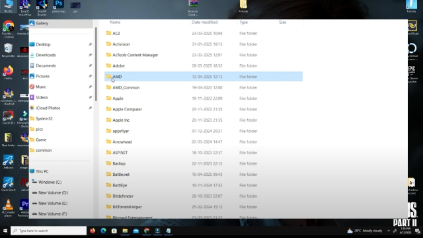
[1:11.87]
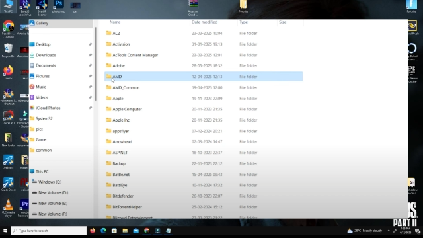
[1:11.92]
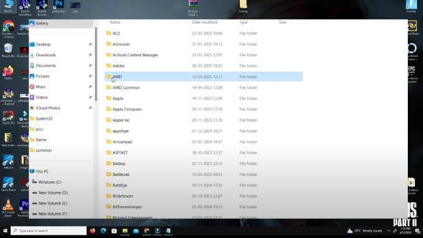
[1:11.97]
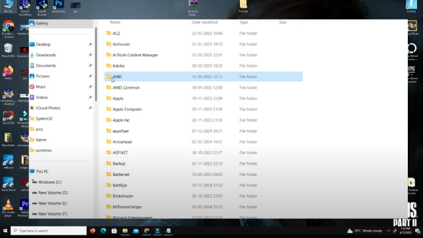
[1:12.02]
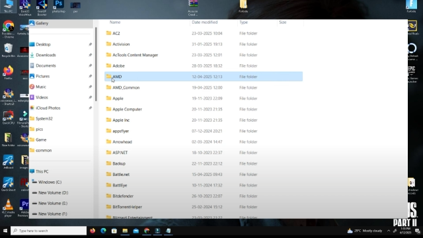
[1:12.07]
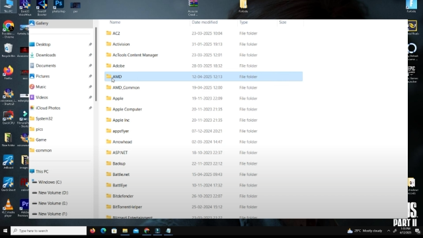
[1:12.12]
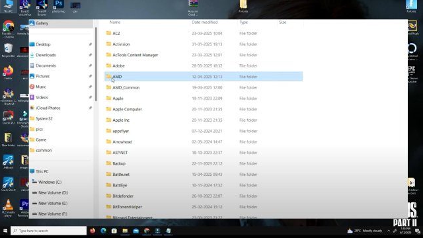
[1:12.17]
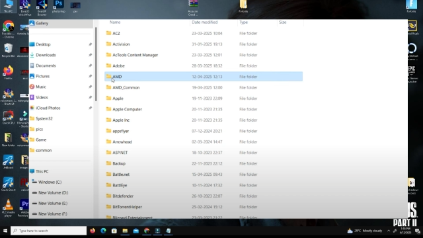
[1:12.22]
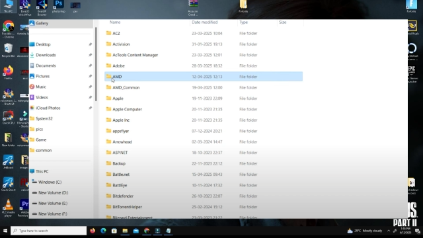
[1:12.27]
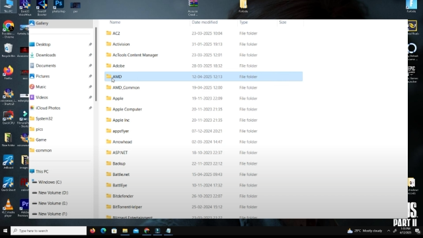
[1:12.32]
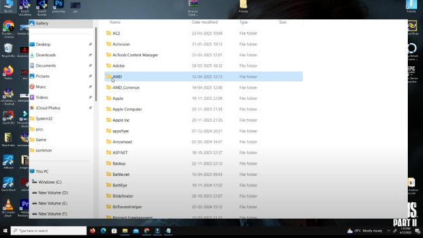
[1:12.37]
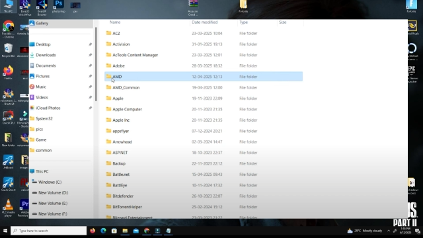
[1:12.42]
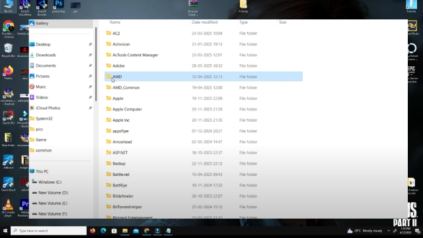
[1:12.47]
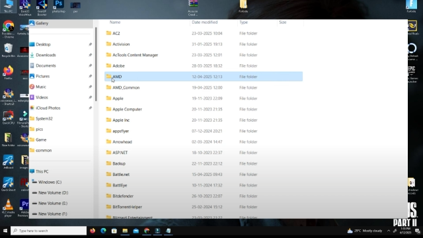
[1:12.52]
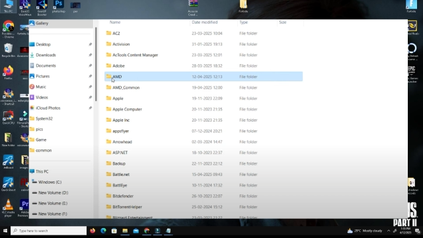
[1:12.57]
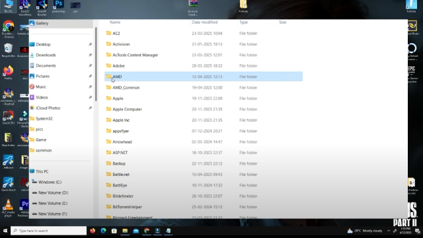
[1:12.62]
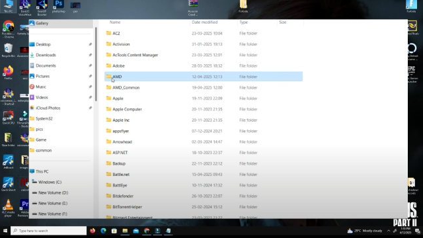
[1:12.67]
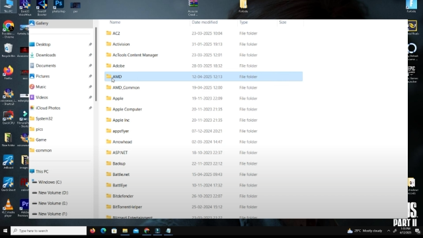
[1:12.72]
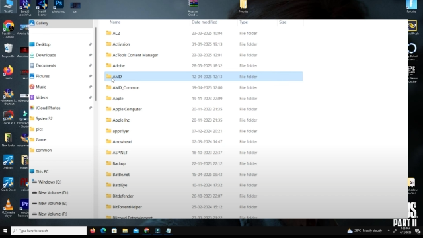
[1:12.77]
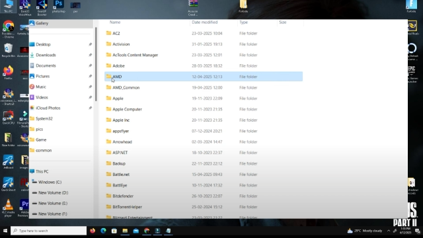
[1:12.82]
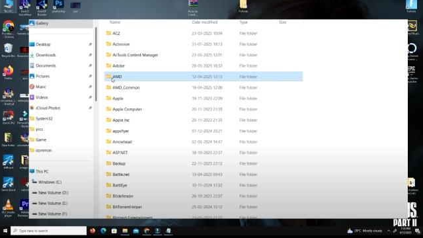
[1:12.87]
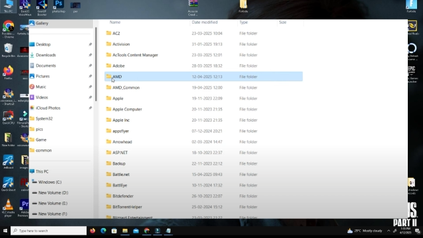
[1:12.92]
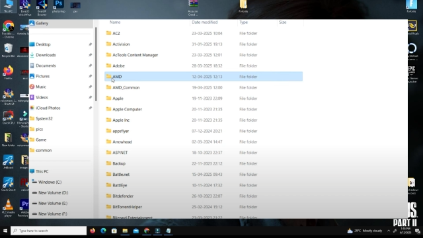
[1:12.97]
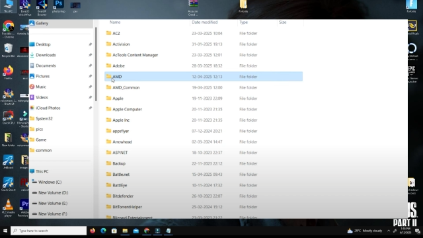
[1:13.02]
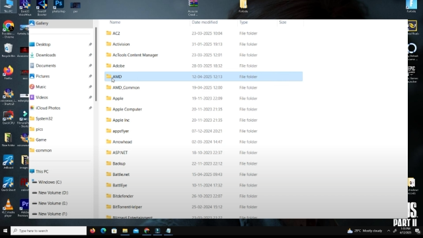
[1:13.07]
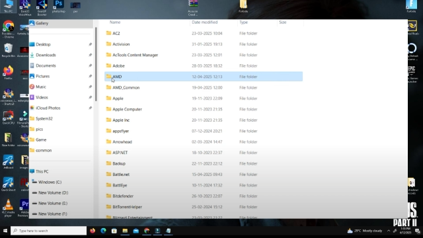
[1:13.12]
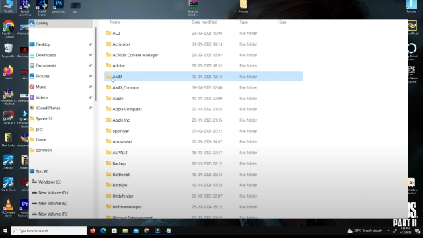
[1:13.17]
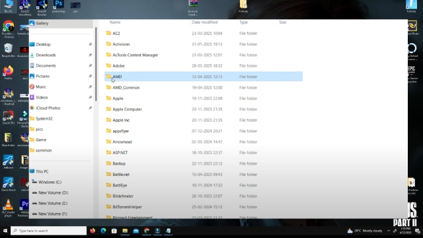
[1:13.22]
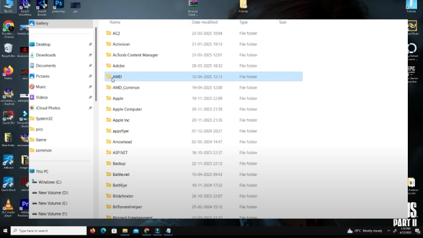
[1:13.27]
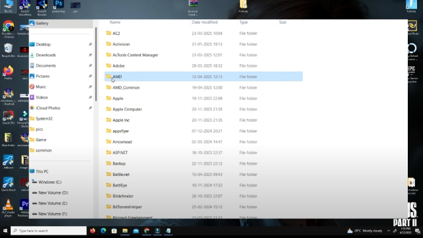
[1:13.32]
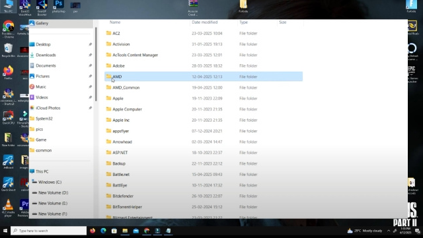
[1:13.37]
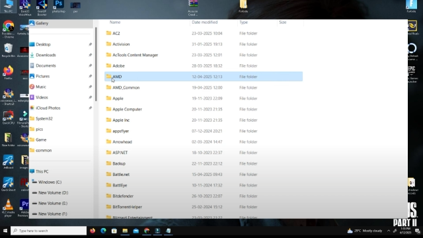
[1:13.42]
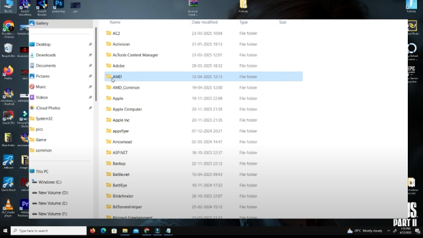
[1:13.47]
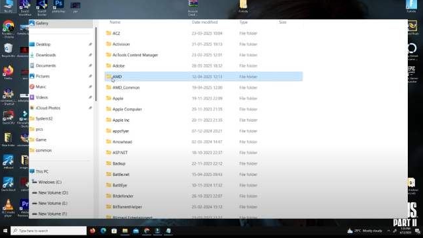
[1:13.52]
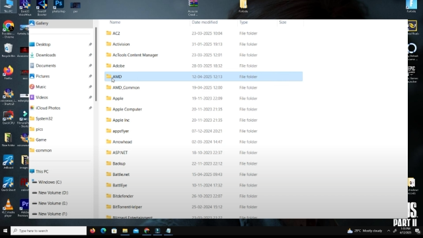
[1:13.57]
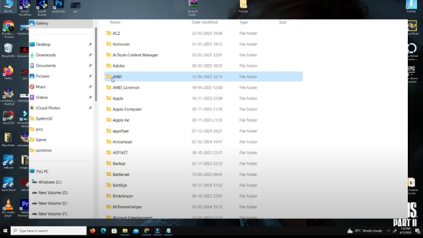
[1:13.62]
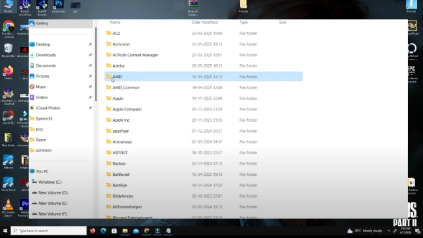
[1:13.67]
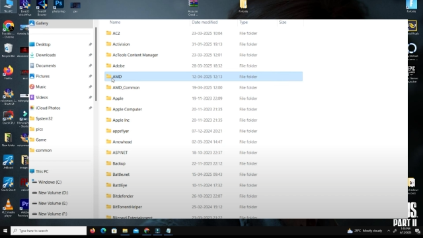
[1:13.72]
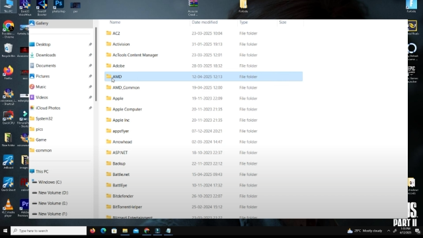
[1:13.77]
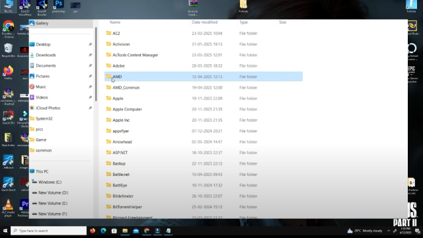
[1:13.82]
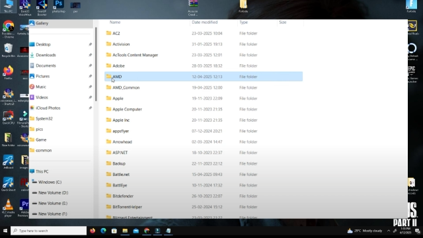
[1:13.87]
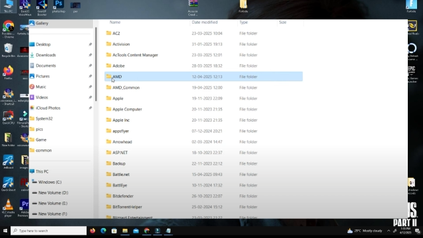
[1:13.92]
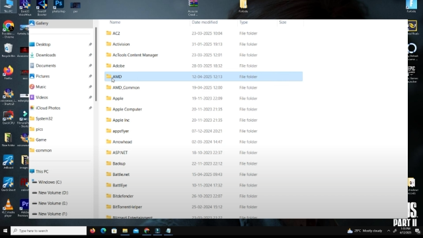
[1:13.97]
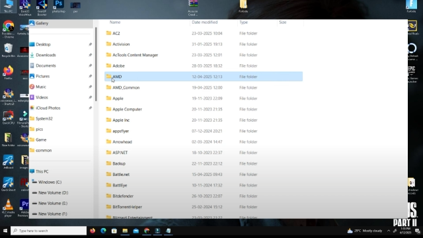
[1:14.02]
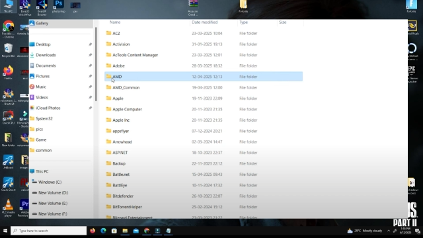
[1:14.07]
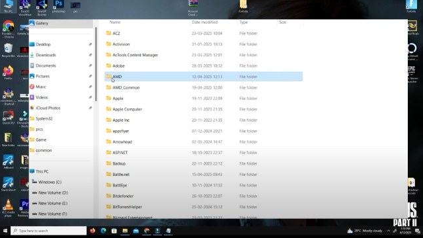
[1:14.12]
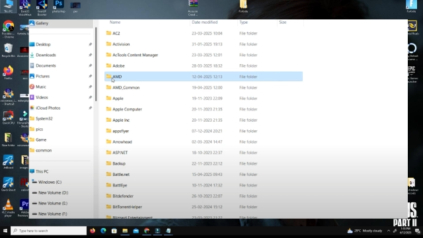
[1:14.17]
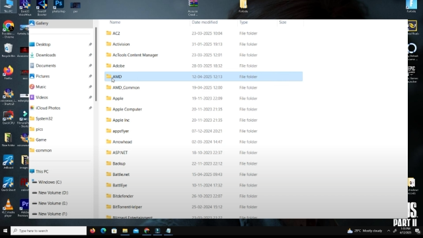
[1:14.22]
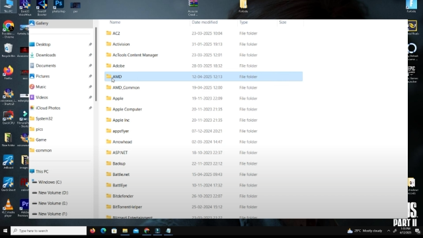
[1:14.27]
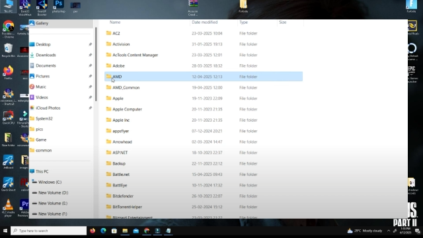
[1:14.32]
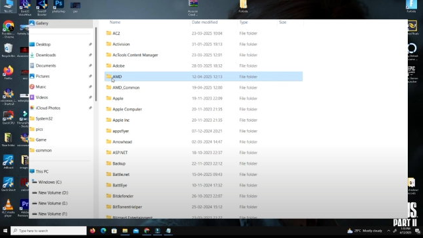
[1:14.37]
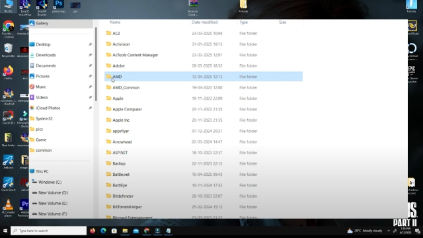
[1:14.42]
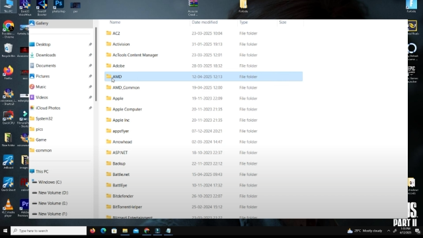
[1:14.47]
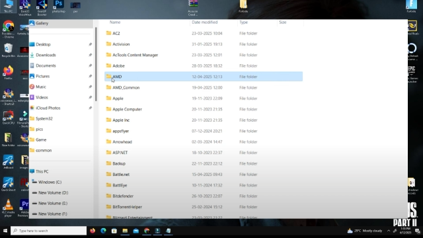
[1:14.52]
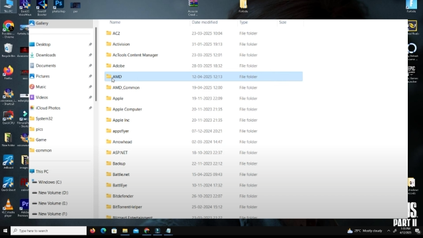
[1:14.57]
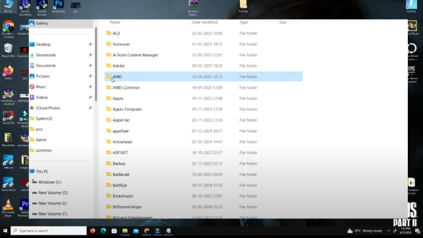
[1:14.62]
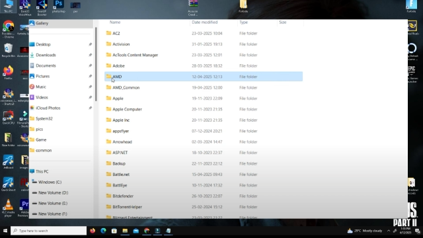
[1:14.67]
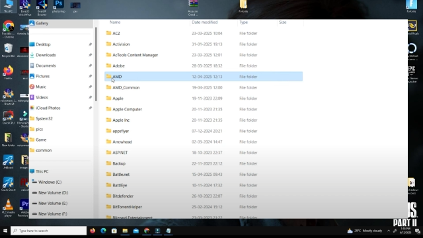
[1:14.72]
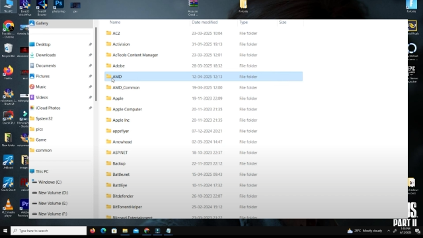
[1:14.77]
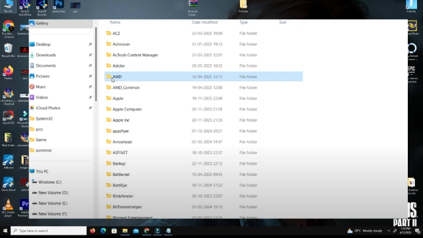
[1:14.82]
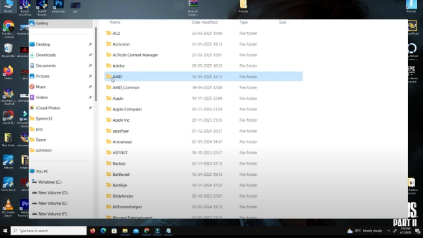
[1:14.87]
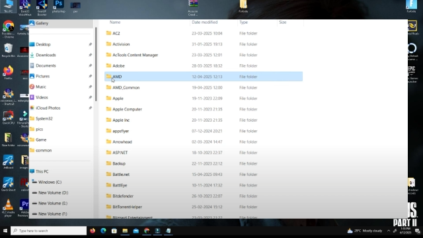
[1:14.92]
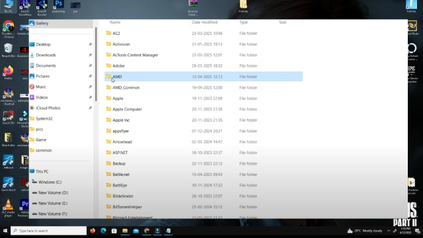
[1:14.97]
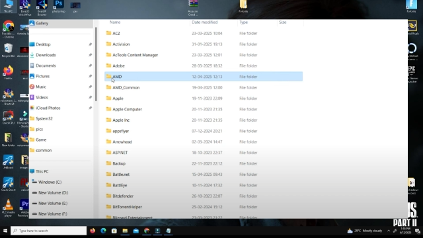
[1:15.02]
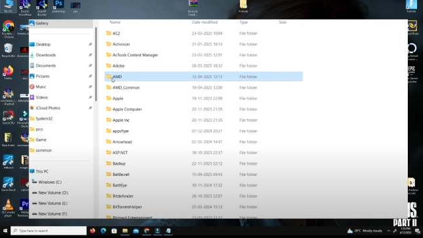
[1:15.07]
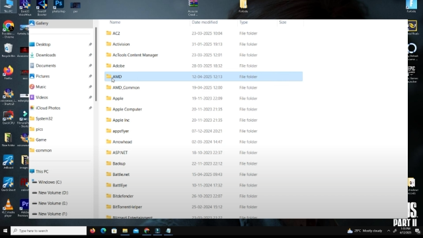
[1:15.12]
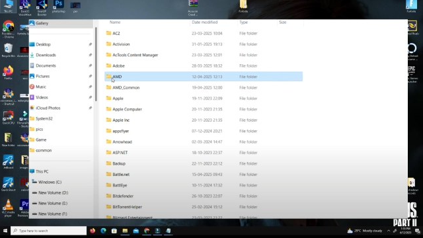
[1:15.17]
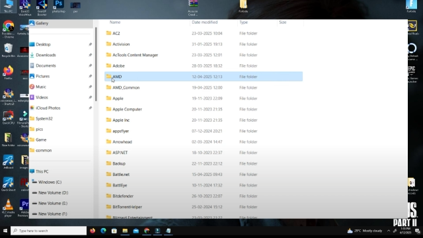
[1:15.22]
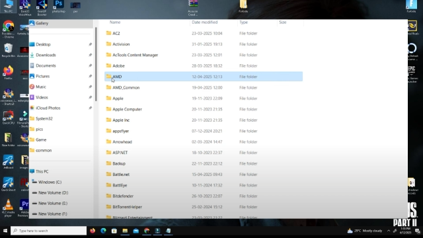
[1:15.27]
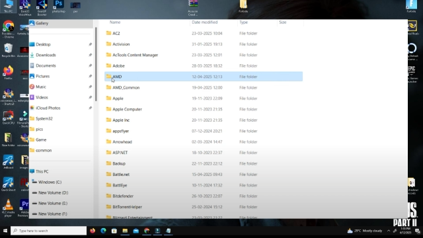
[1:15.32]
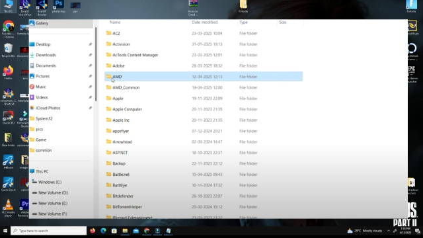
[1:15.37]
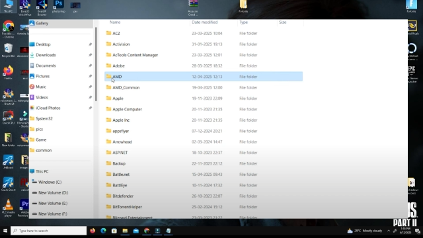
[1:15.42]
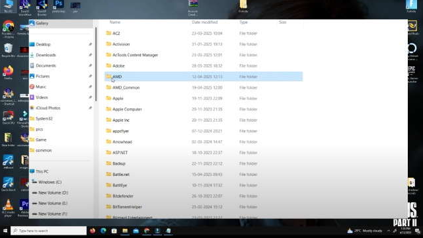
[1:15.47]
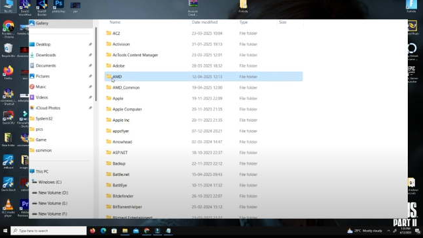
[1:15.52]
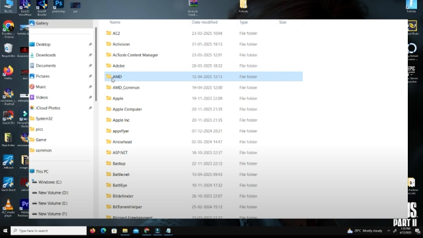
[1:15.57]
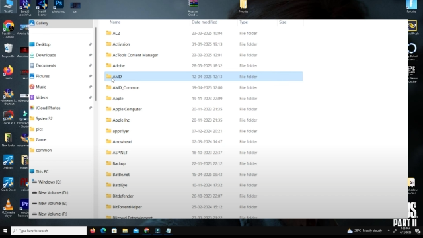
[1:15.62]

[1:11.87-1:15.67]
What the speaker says: No face is visible, so there are no lips to read.